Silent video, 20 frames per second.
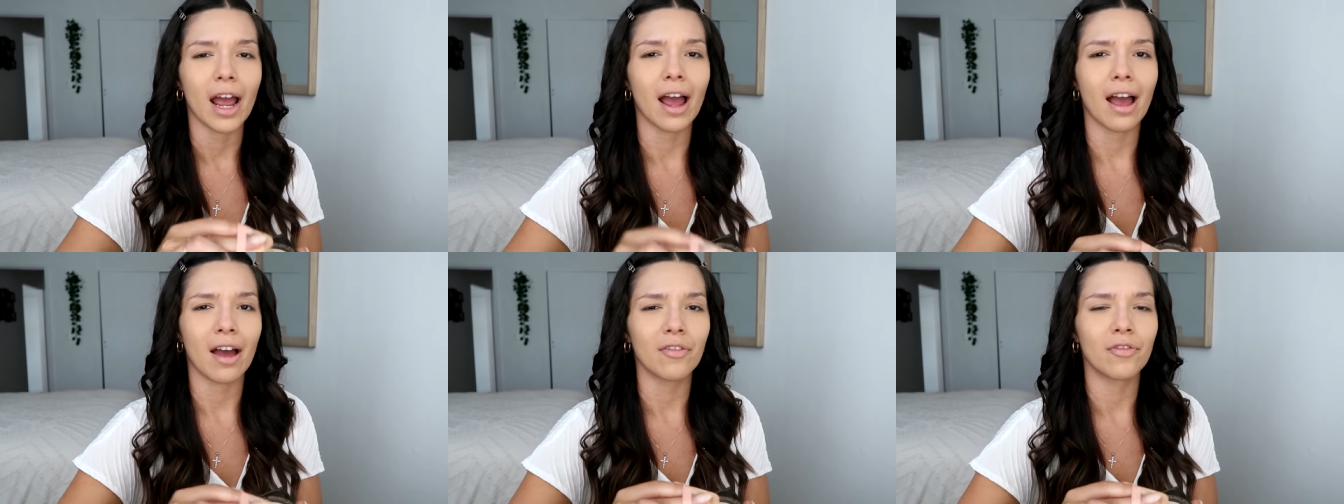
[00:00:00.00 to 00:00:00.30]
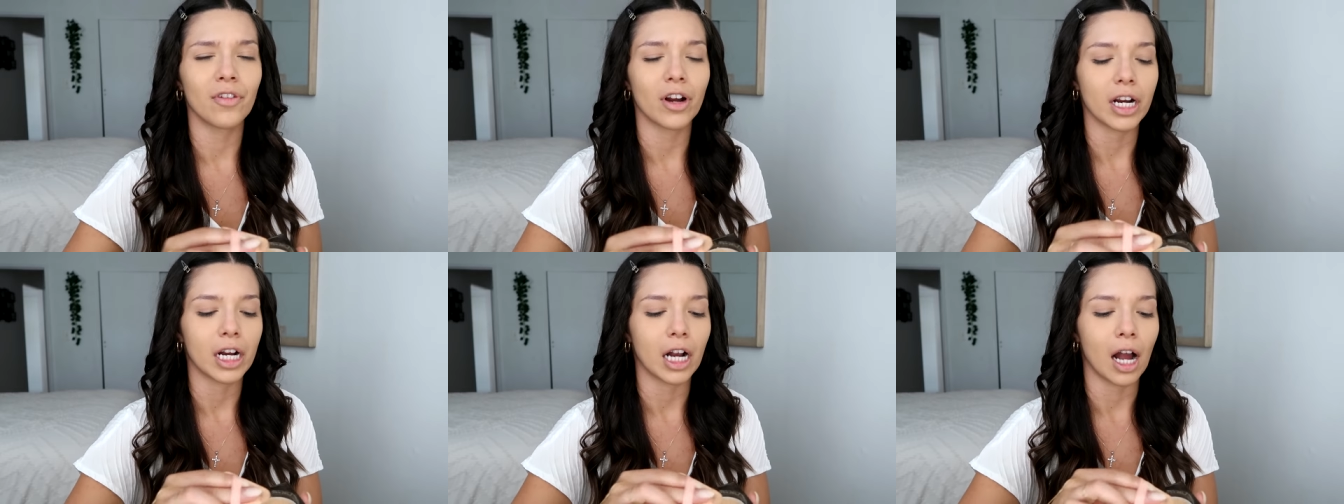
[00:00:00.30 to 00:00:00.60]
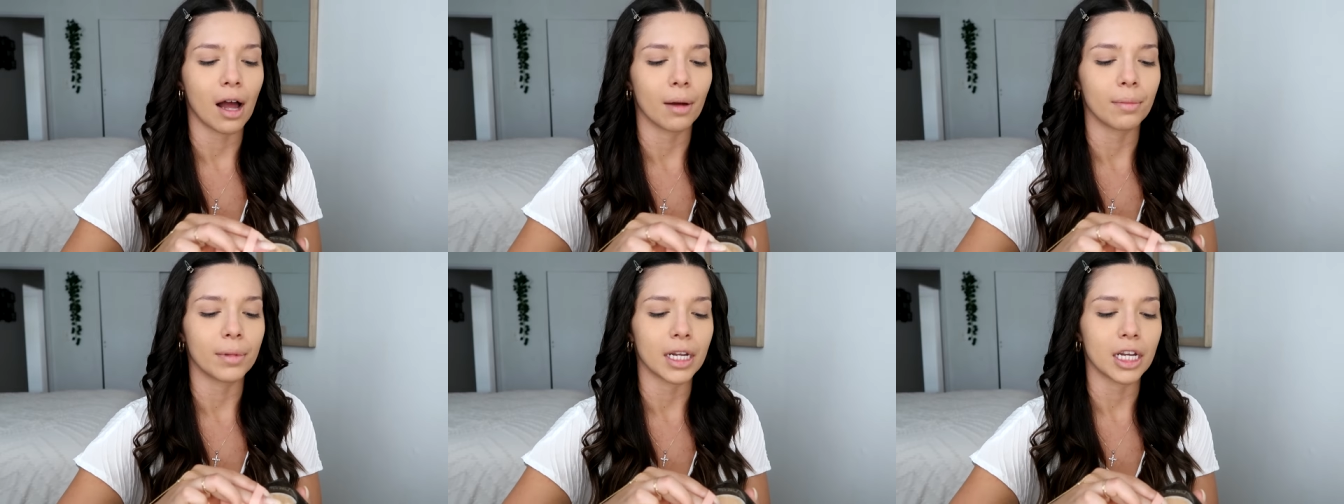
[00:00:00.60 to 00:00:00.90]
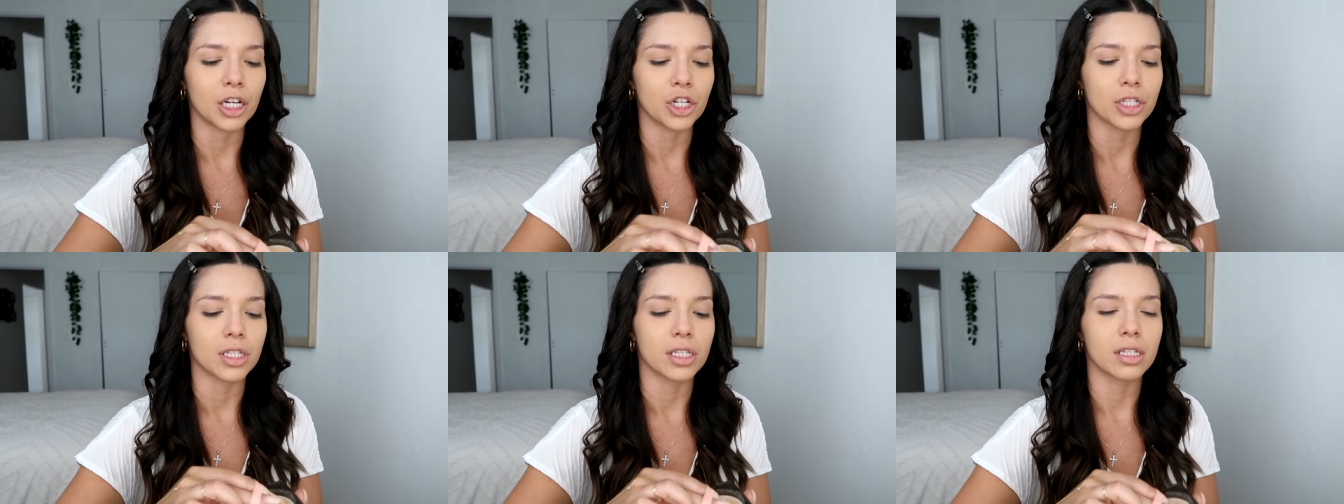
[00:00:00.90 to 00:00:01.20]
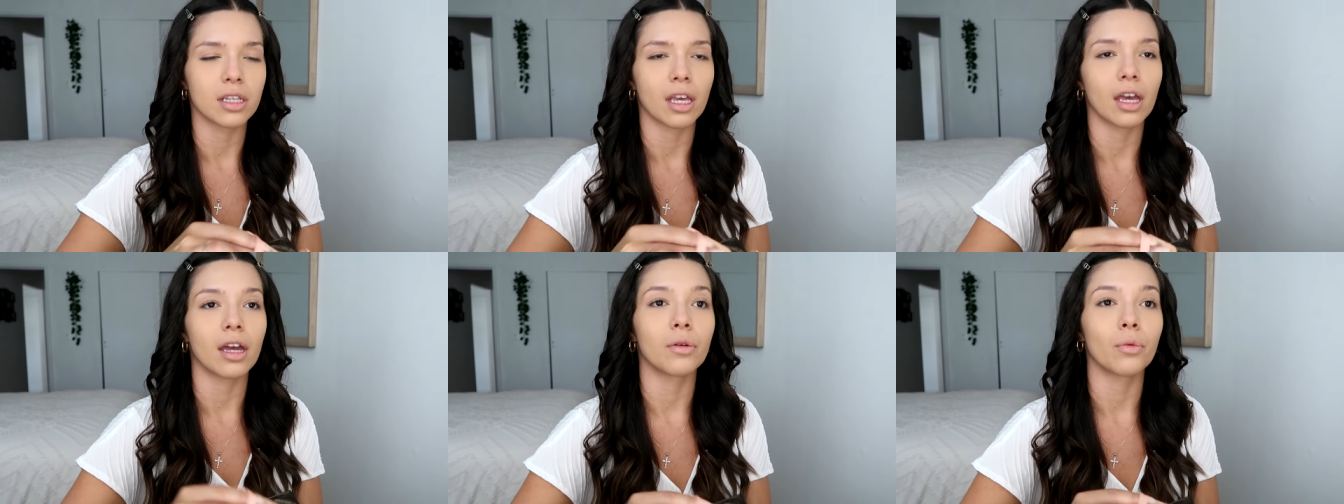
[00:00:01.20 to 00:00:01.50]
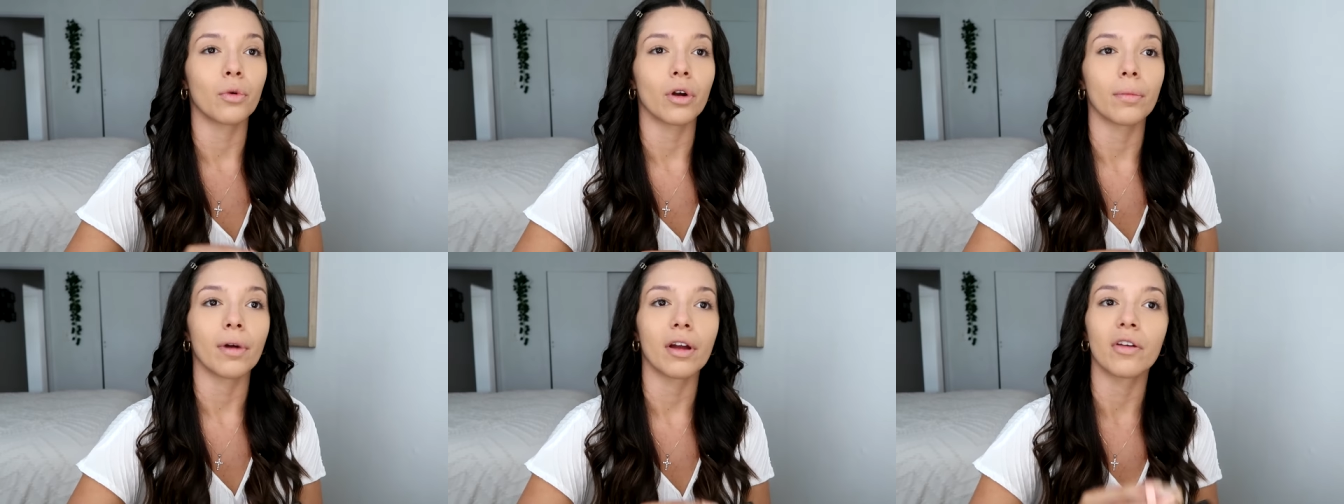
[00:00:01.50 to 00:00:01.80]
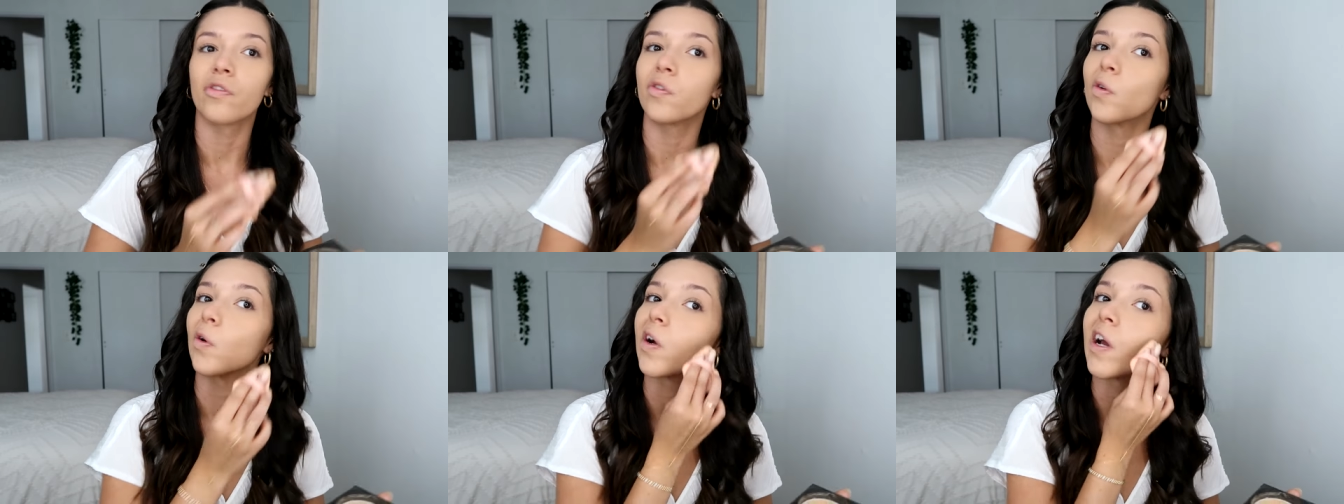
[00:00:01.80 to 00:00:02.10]
I have very combination skin where my
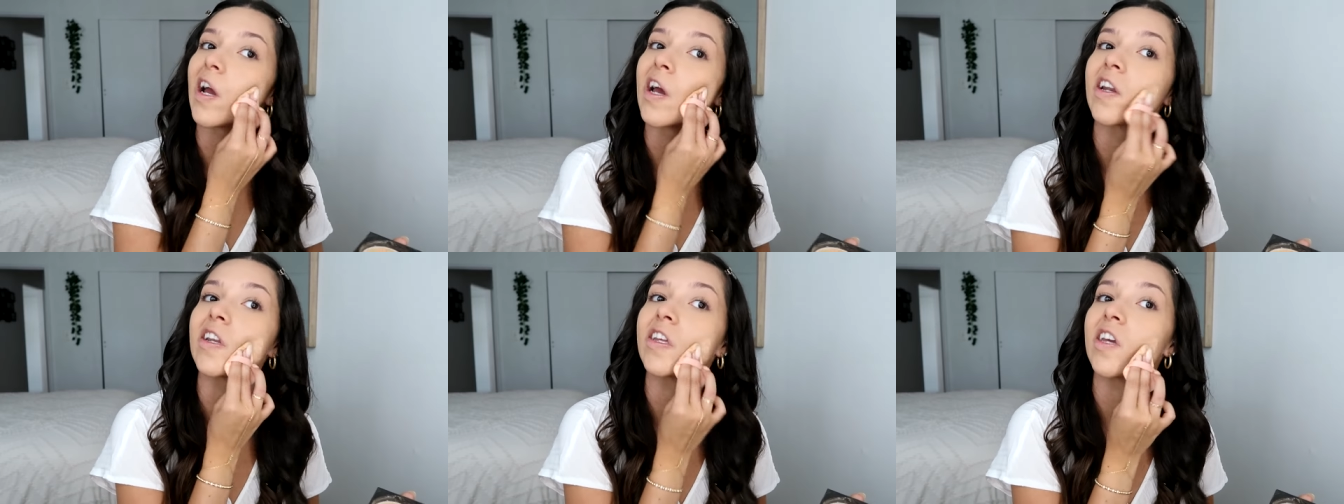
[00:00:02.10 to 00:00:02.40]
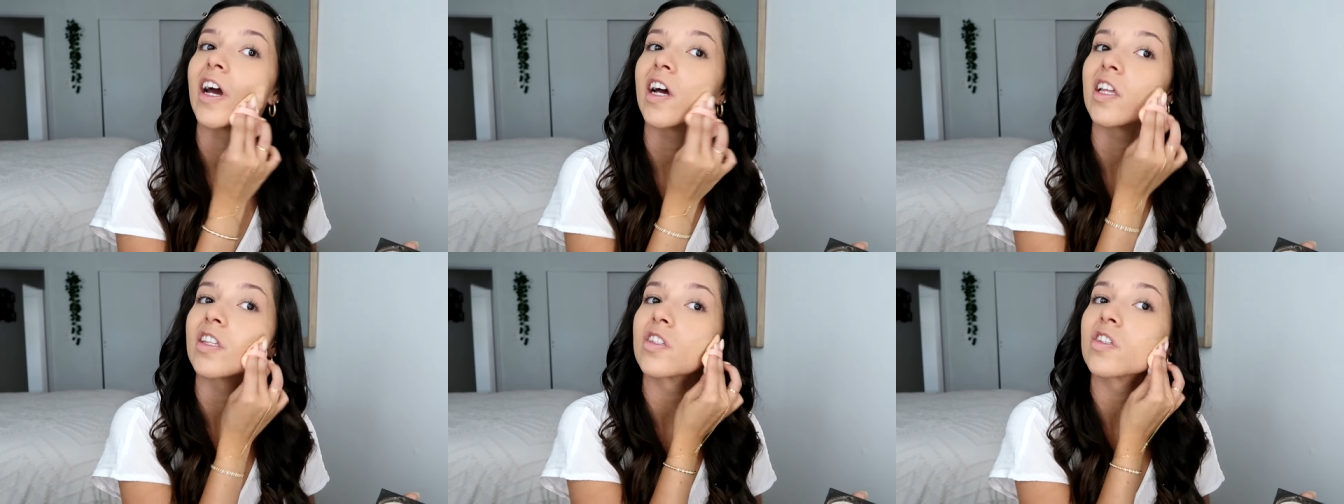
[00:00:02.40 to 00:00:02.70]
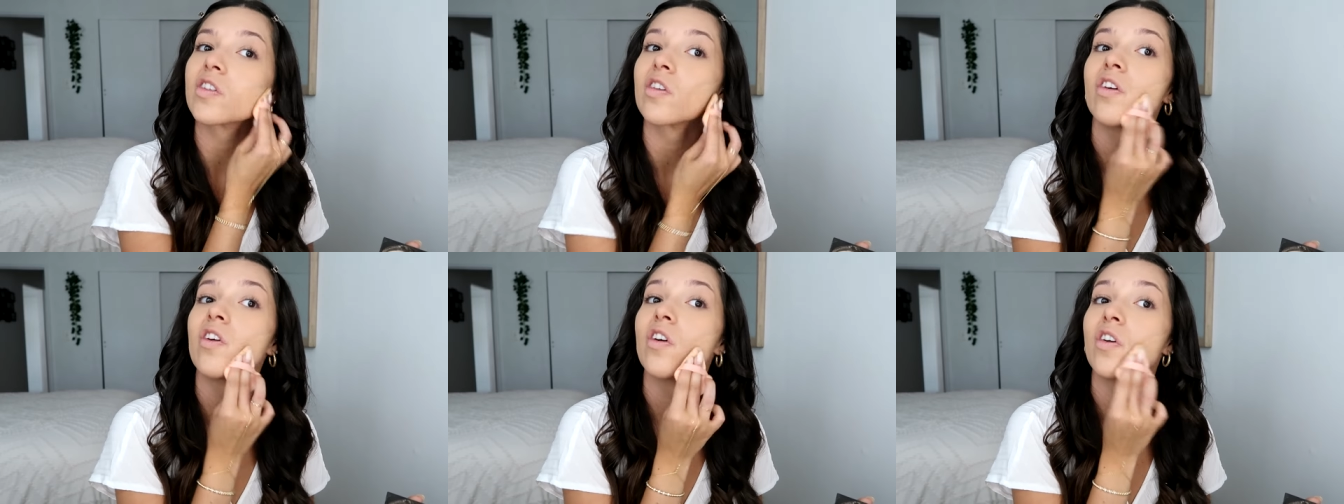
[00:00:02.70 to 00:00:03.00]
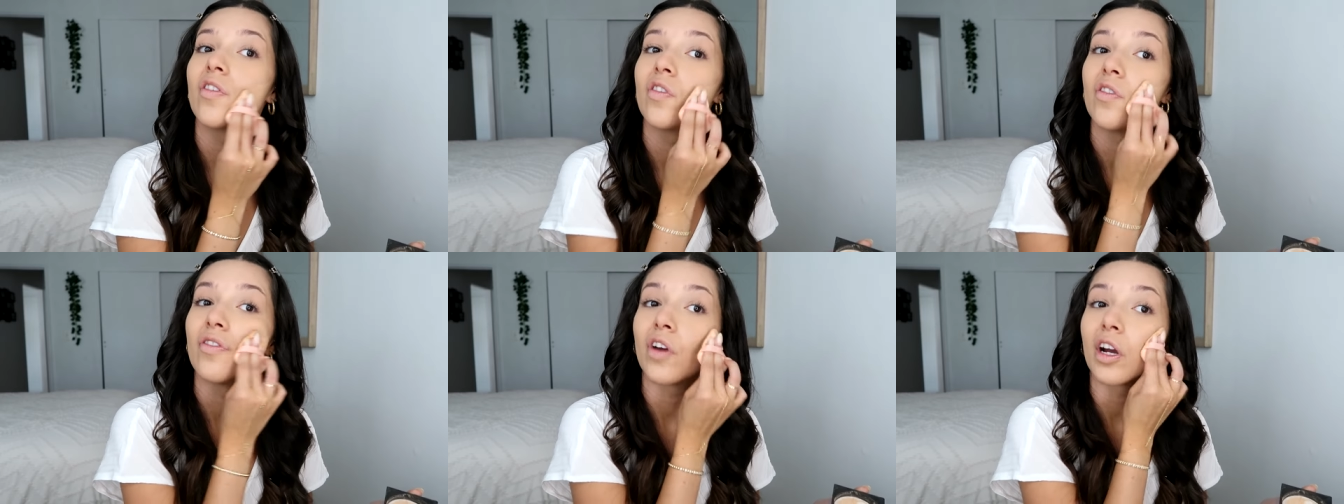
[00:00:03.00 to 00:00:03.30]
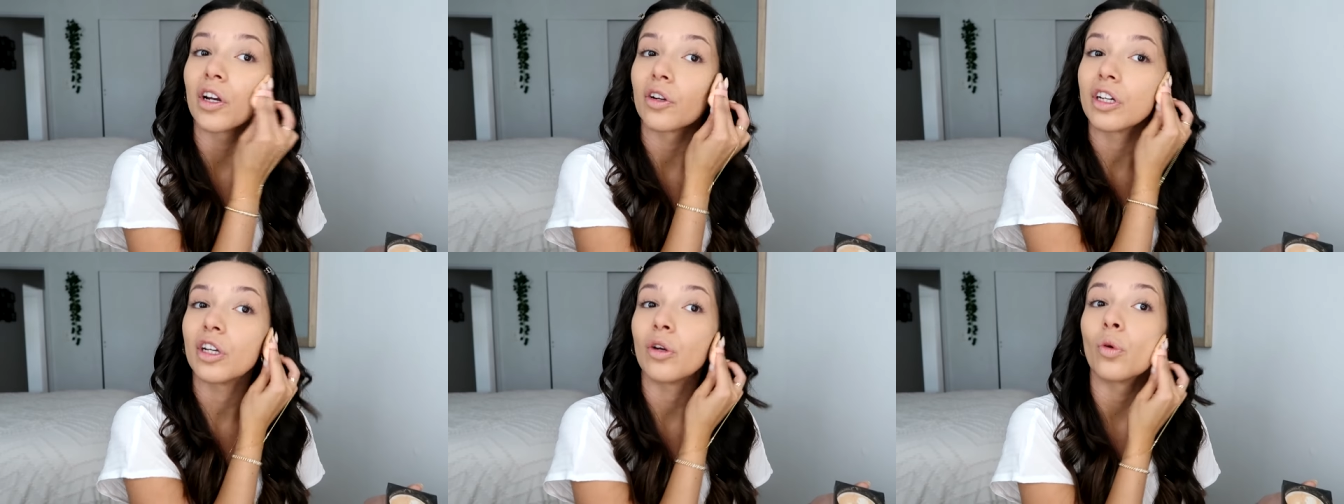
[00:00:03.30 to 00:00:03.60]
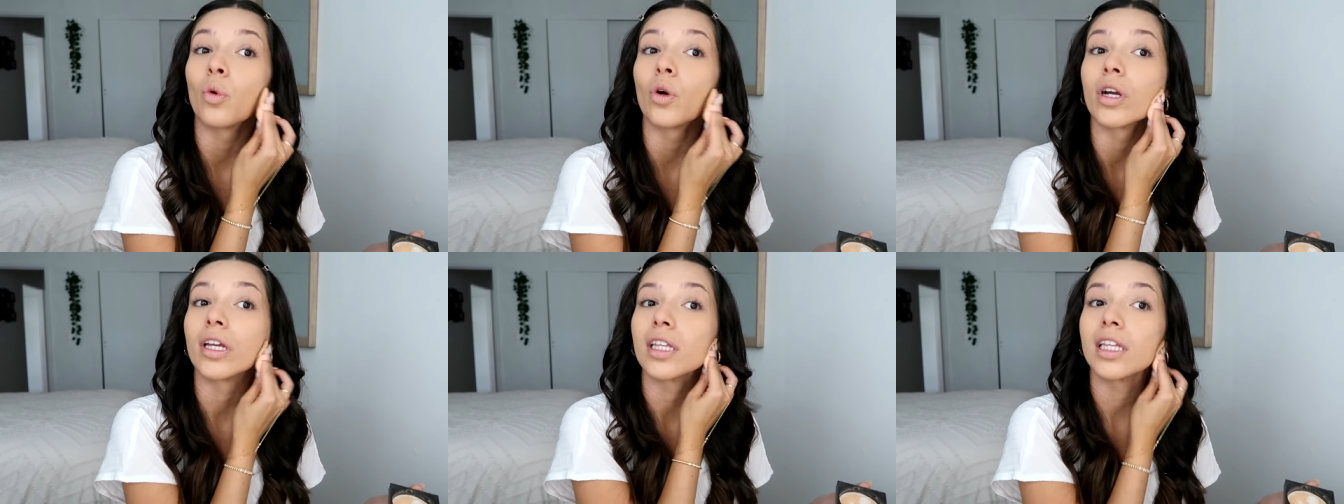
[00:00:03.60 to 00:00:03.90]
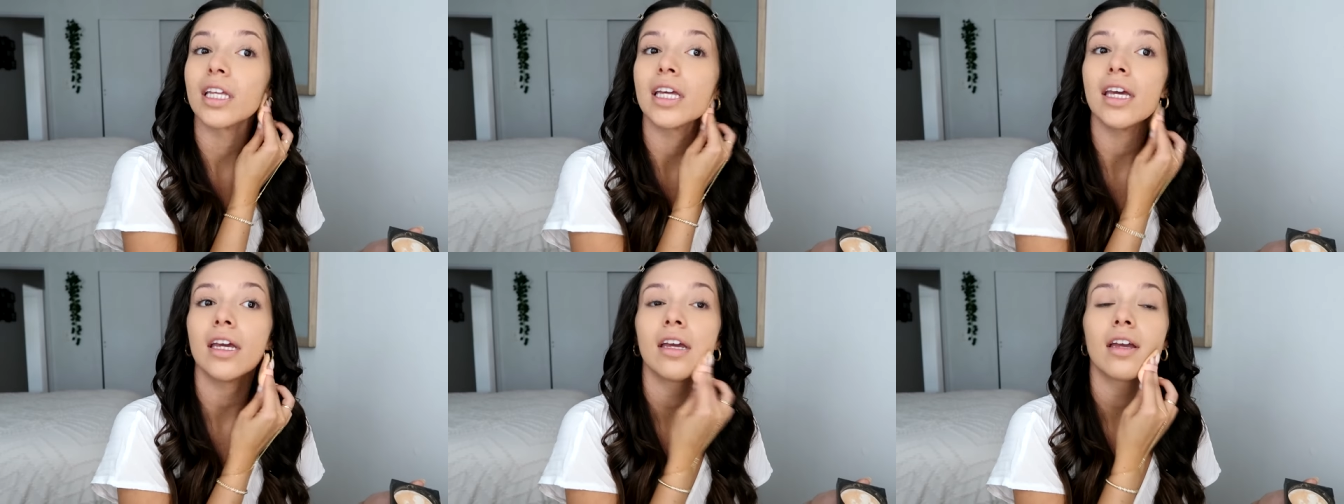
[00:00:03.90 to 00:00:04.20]
forehead gets very
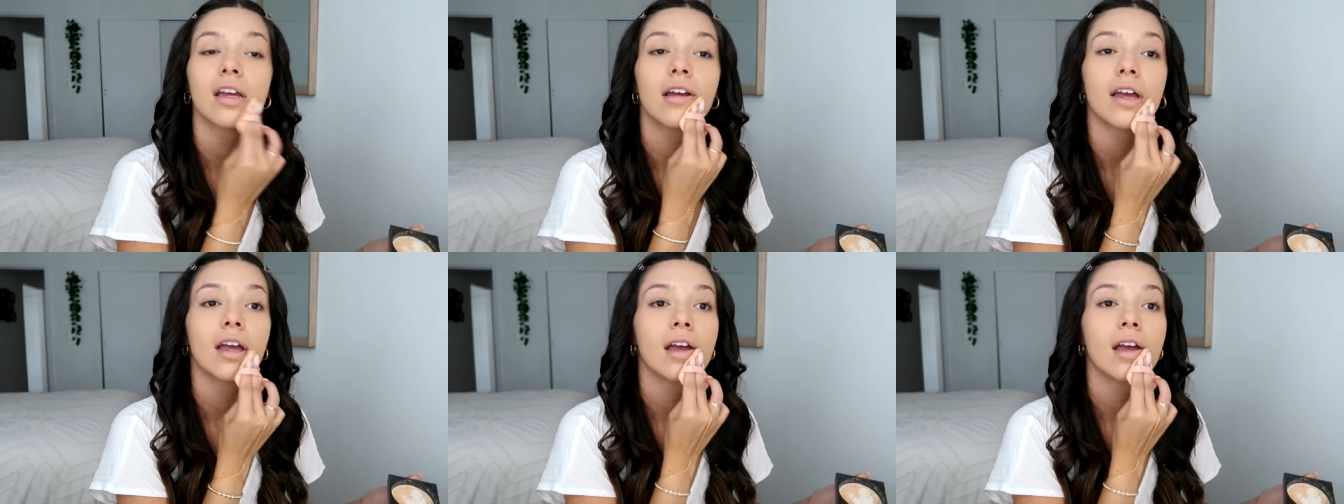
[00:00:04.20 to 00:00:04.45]
oily